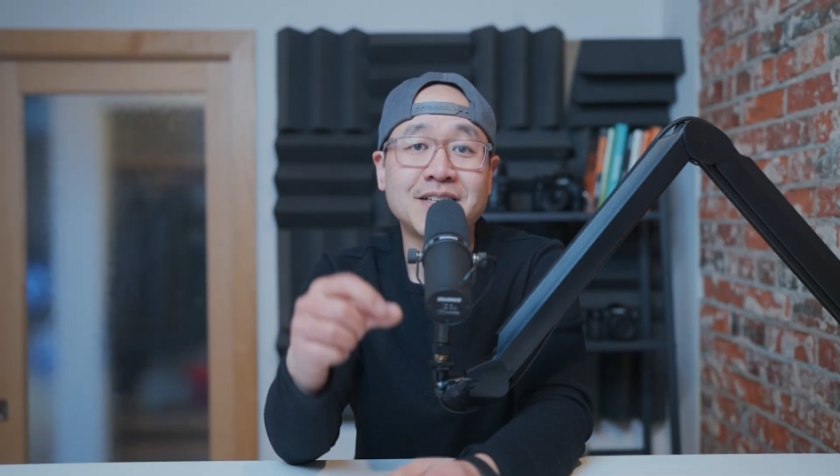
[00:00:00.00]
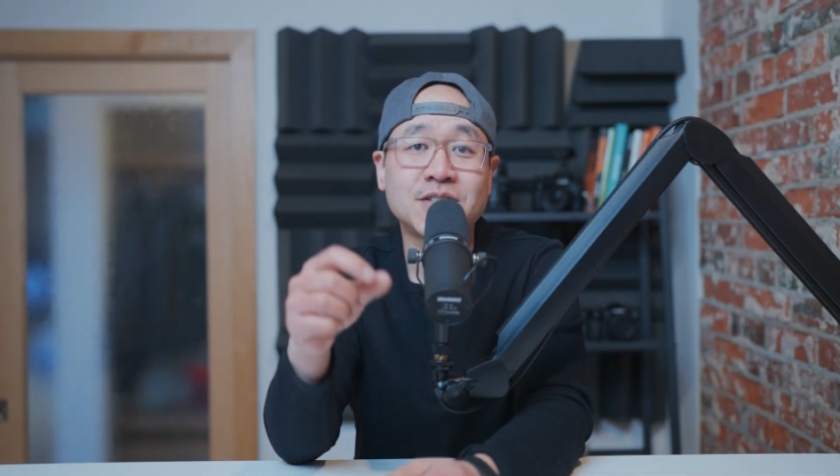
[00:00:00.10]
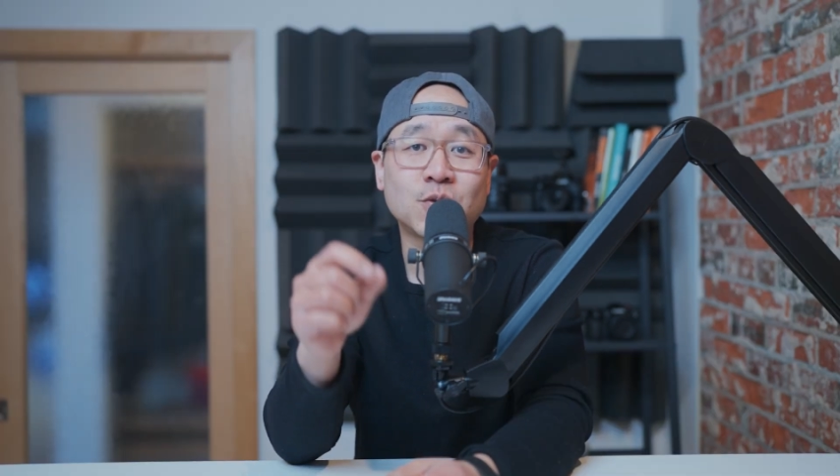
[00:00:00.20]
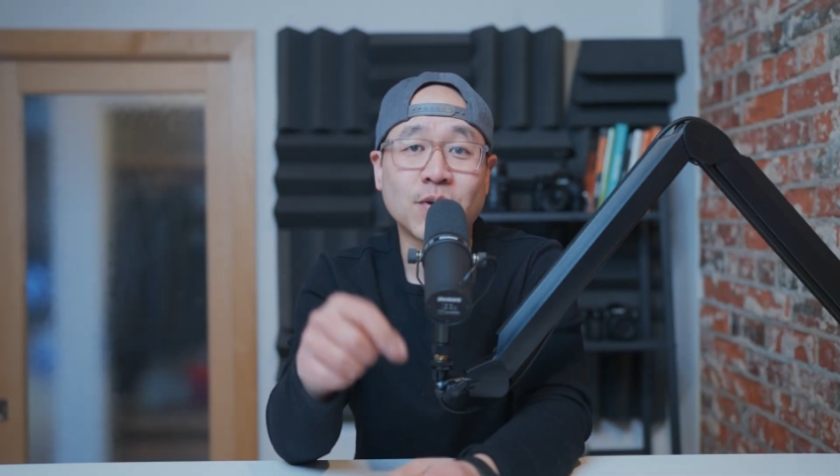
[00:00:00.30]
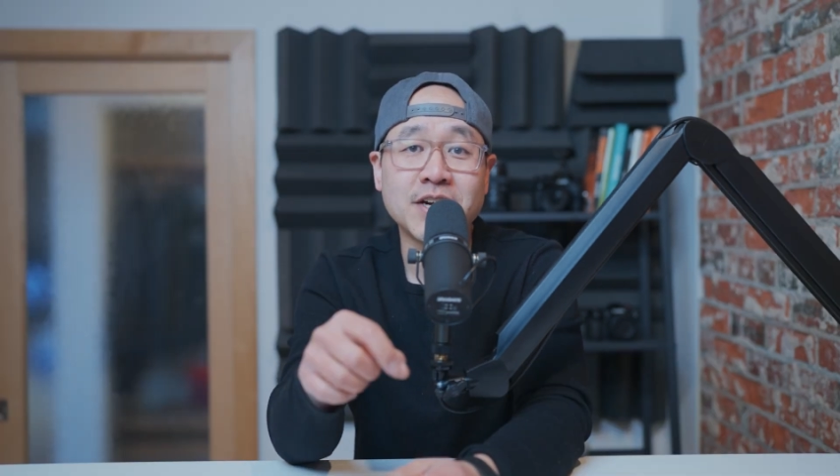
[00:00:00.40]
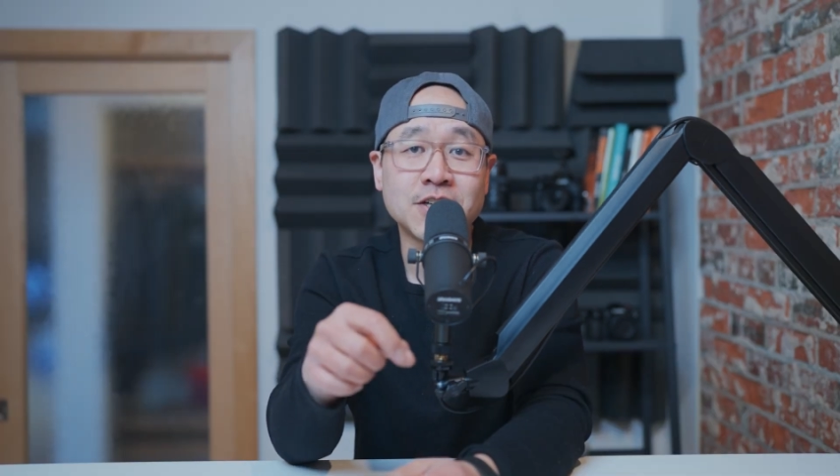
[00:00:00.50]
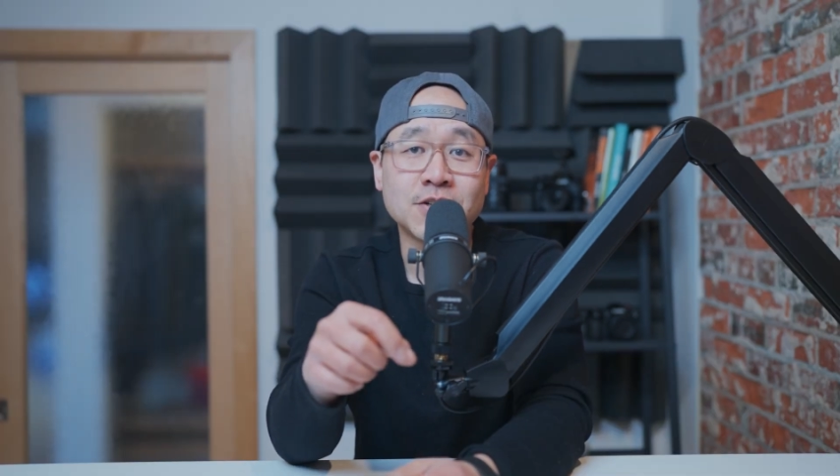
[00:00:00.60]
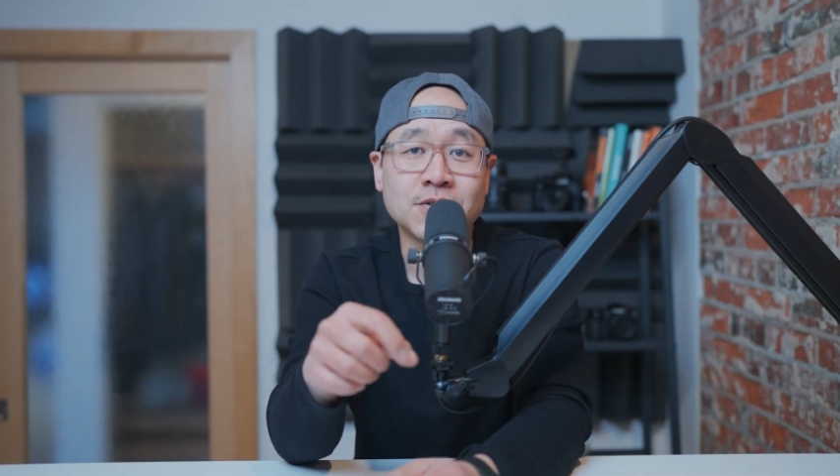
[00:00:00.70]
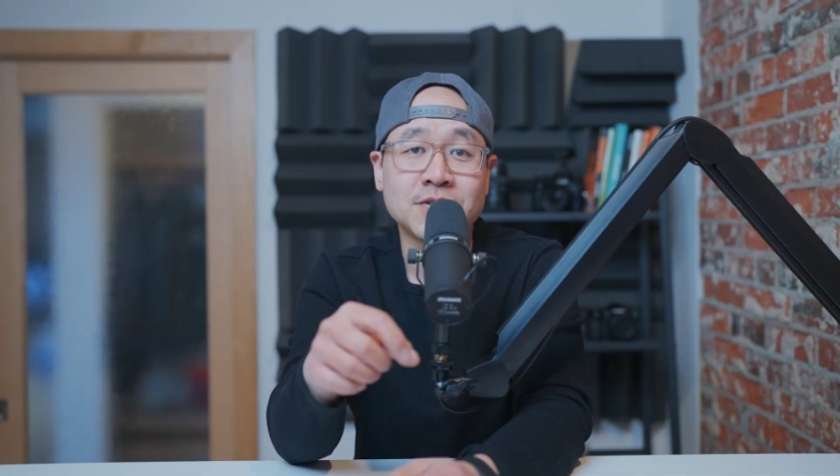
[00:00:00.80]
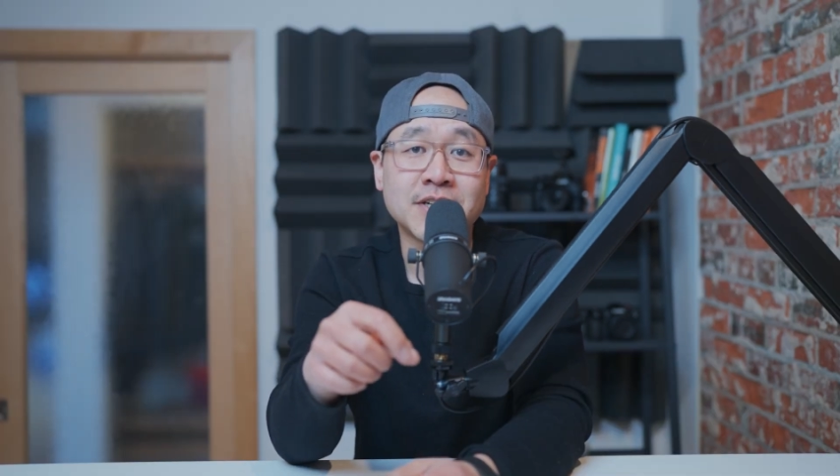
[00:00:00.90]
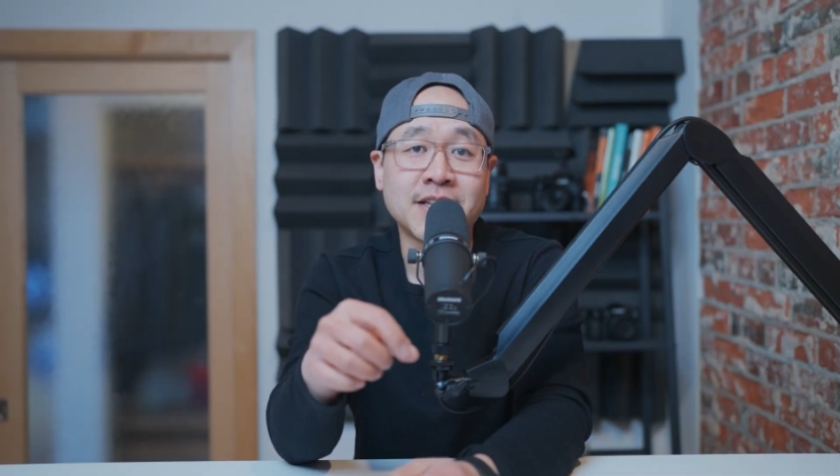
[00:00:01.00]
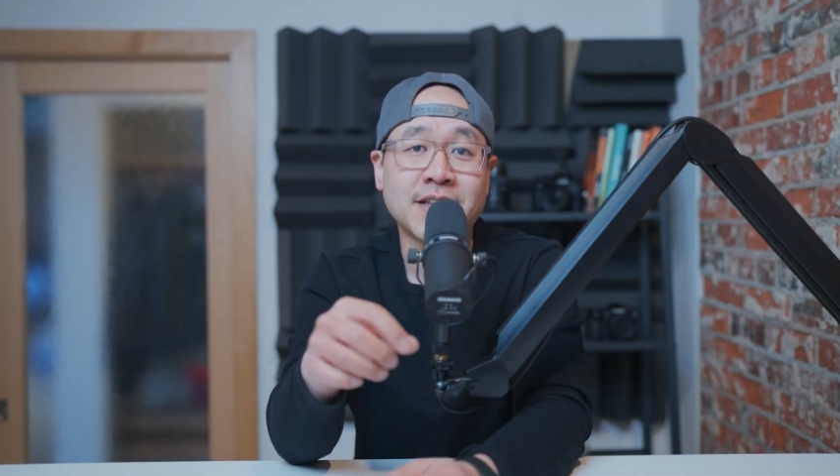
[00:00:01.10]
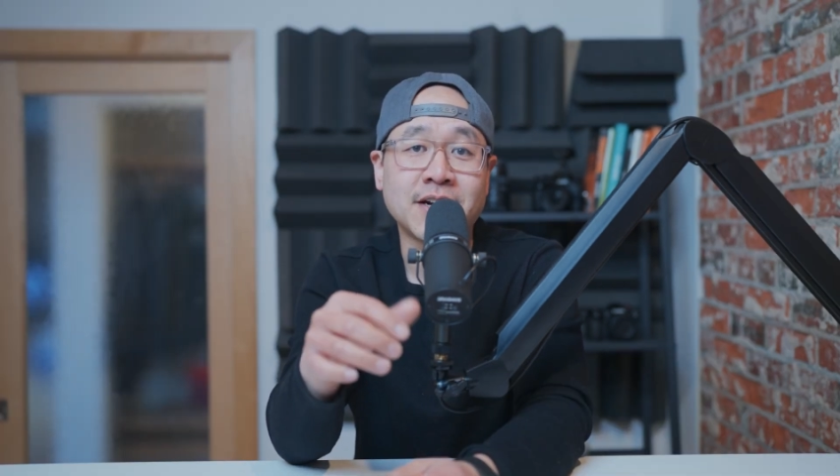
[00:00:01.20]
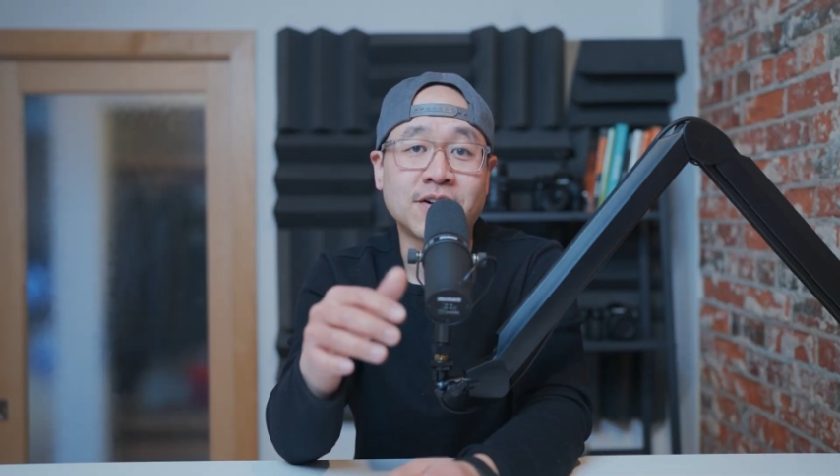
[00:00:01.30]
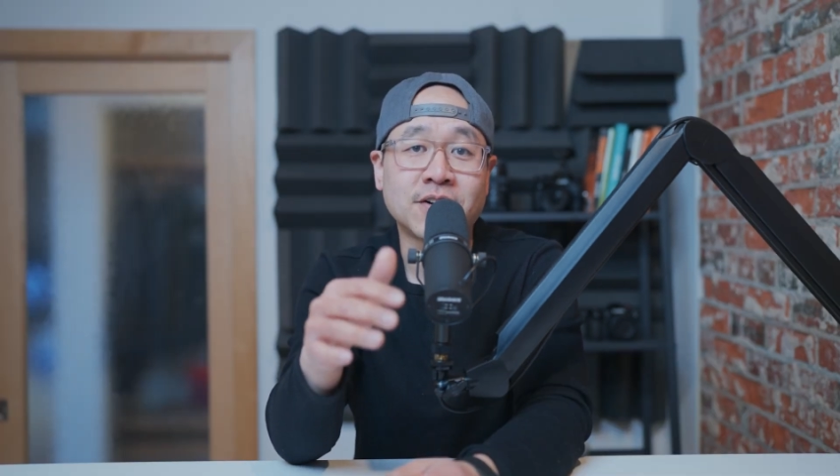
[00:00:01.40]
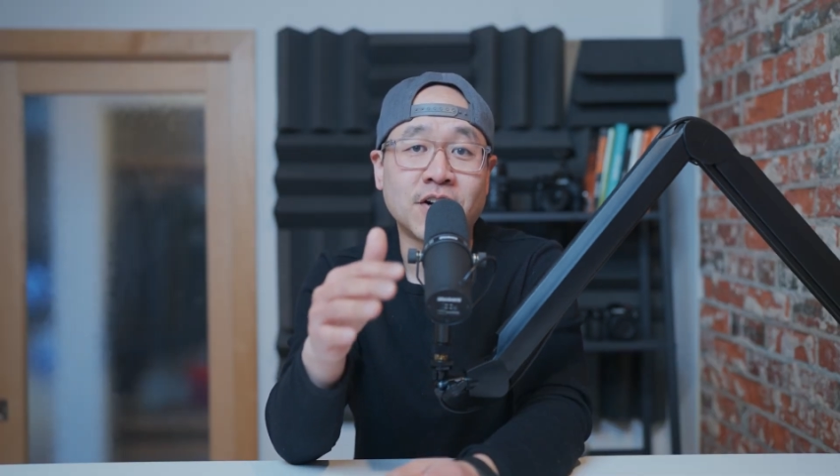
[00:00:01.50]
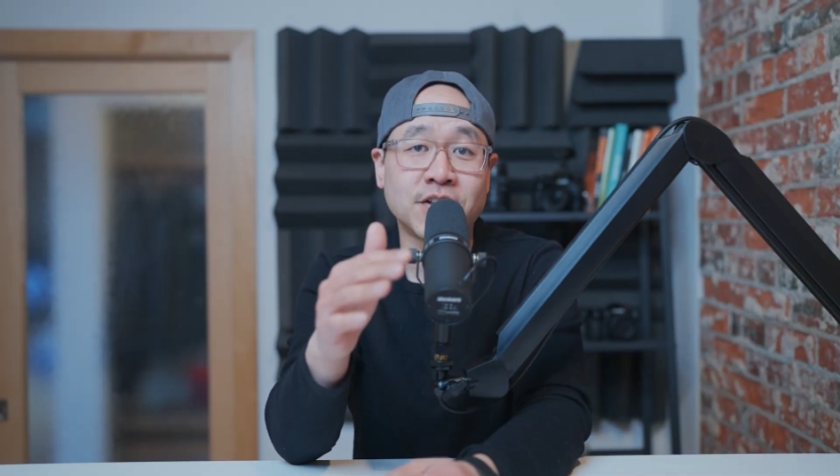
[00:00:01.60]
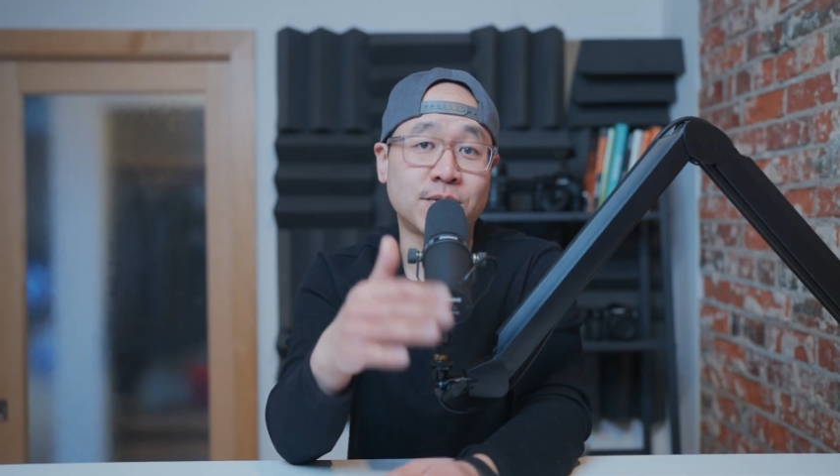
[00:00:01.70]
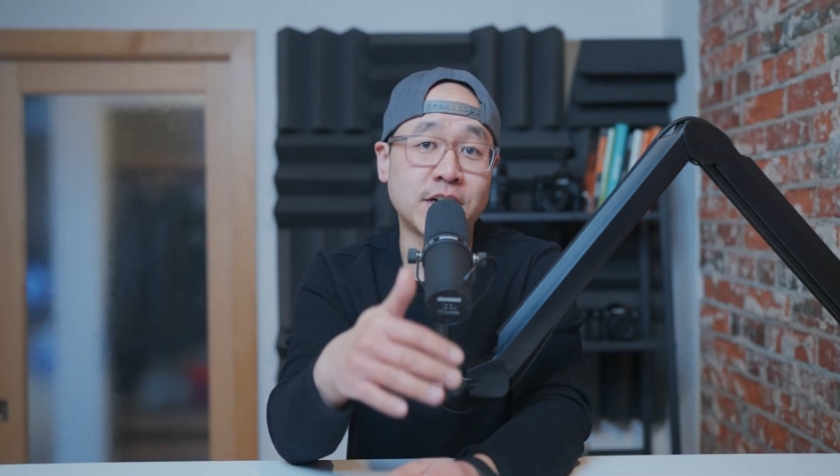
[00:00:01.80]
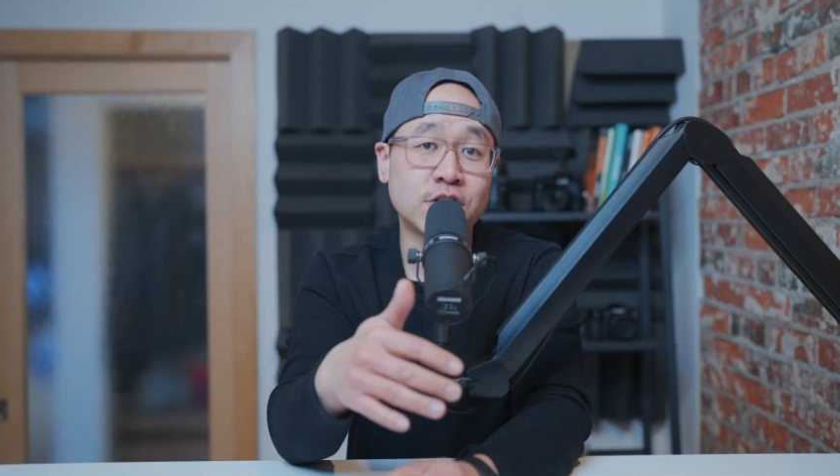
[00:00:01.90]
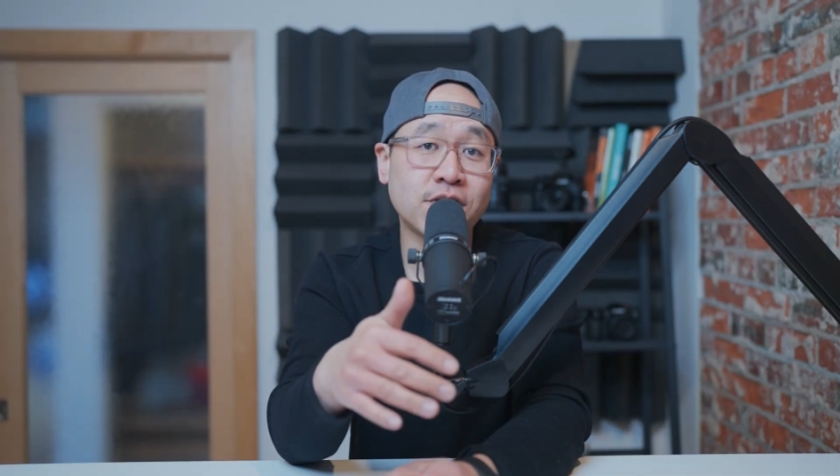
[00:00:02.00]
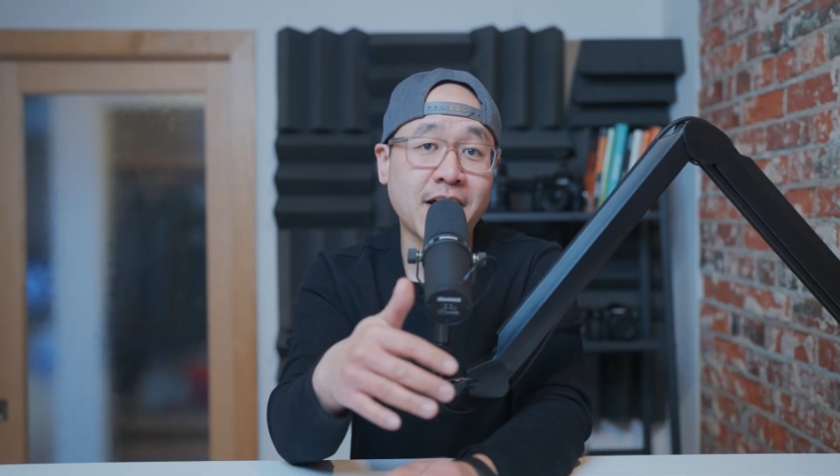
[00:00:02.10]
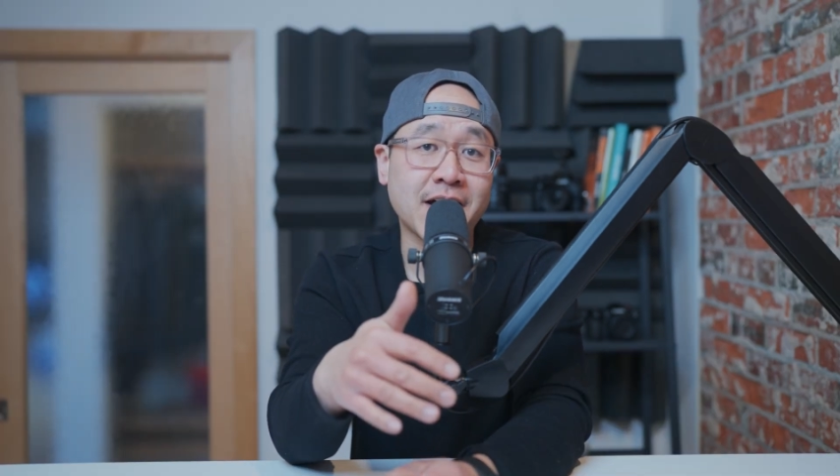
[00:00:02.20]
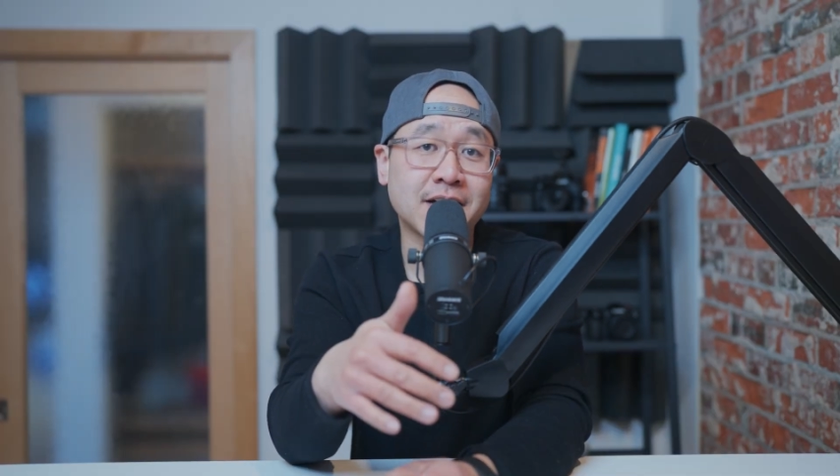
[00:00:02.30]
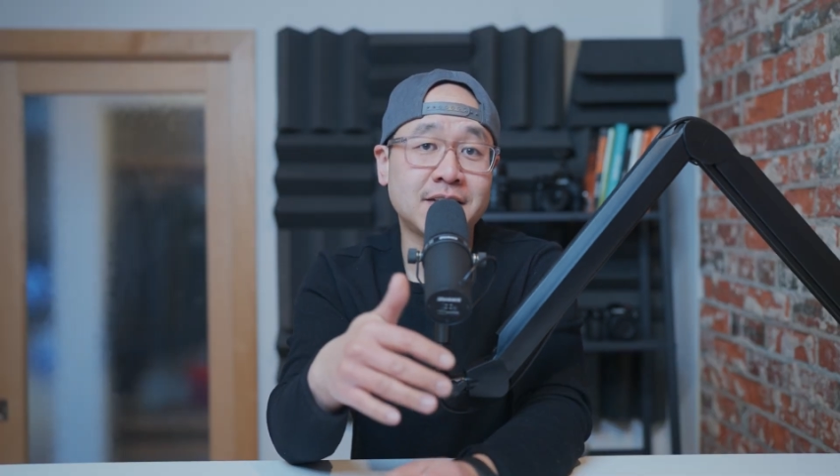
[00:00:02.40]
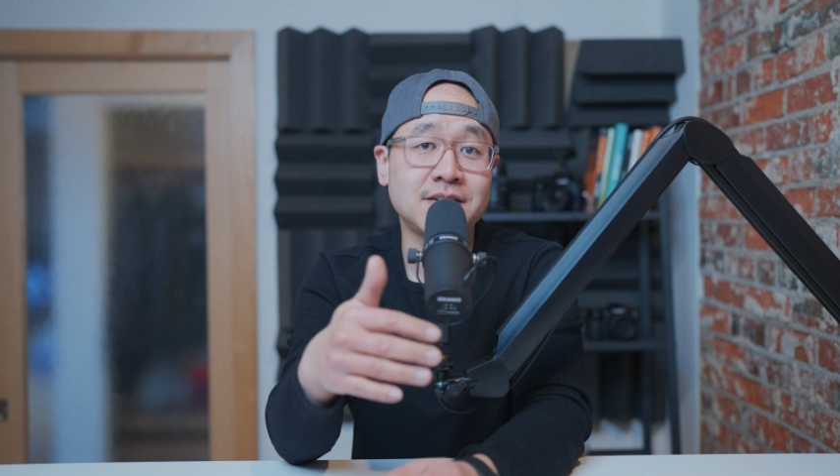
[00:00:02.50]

it is great news and they are on the right track,